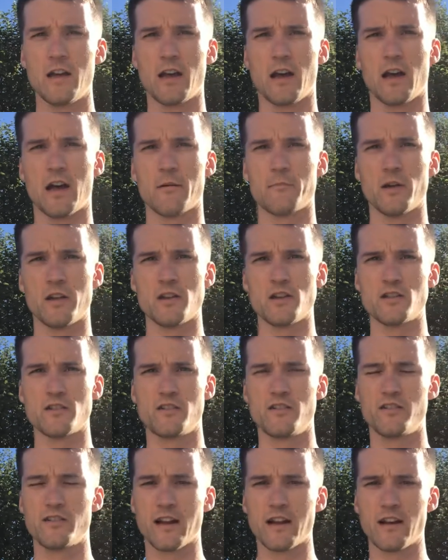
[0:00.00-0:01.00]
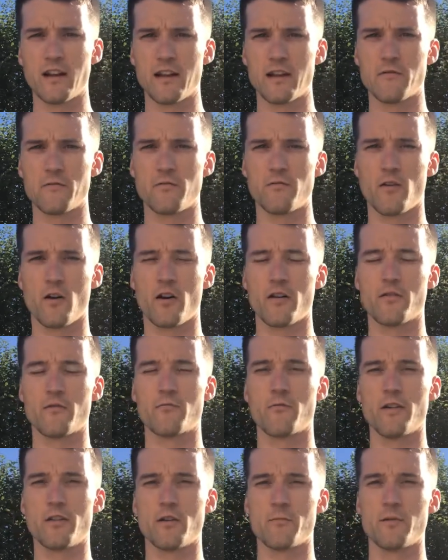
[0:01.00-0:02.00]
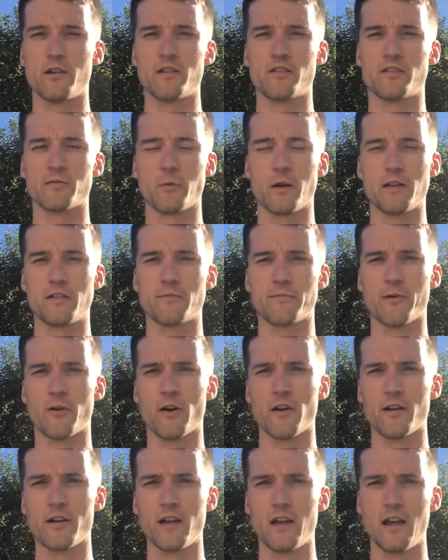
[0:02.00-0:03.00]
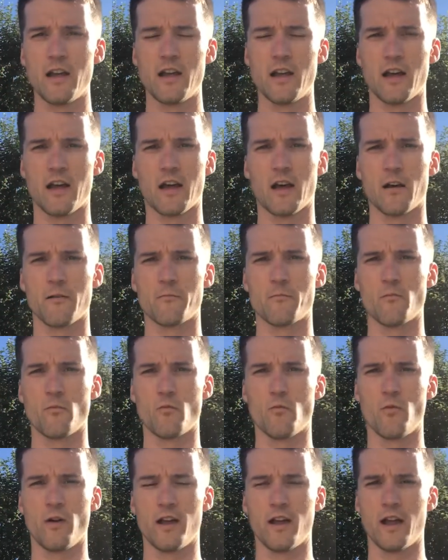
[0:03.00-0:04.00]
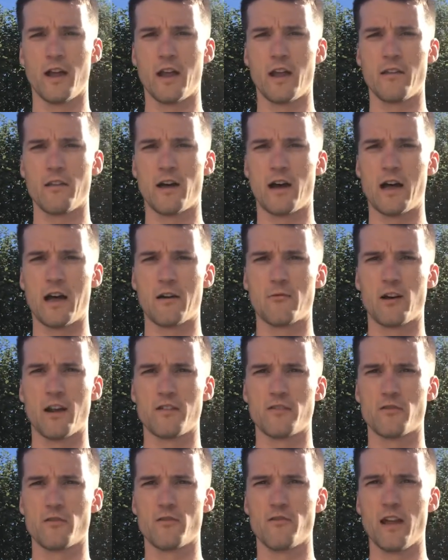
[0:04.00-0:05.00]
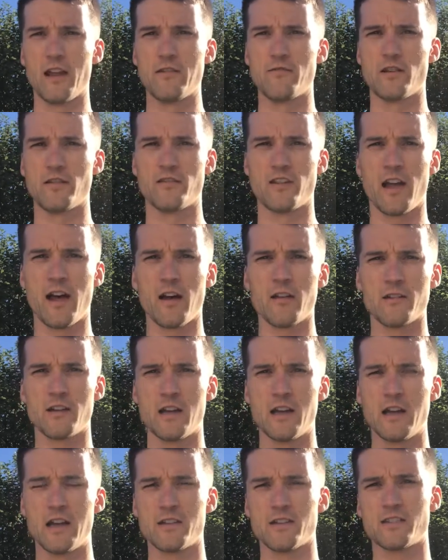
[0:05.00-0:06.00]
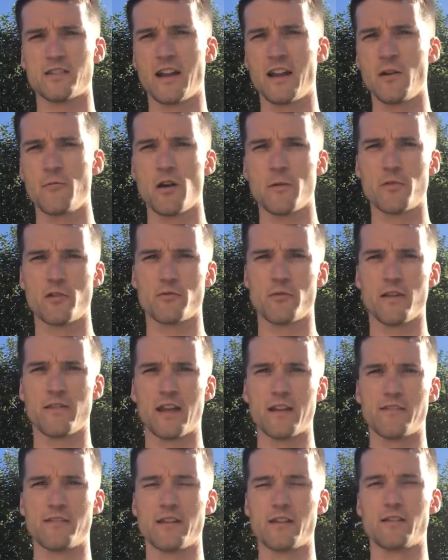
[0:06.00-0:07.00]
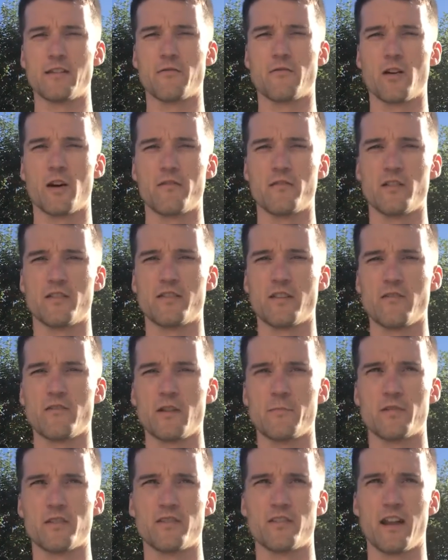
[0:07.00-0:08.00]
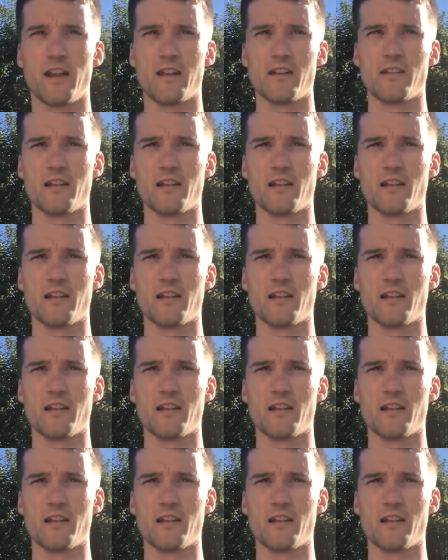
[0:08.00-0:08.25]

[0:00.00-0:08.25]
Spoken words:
but you should settle in and find a rhythm and a sweet spot where the heart rate sort of evens out. So it's anywhere between that 65 to 70%.